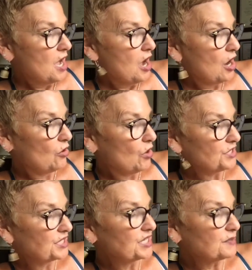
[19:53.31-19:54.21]

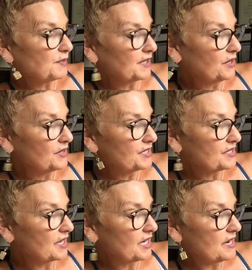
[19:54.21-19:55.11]
Cross-disciplinary
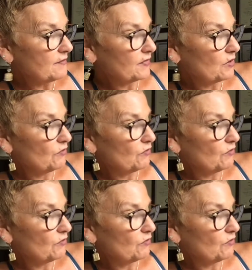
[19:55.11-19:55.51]
study,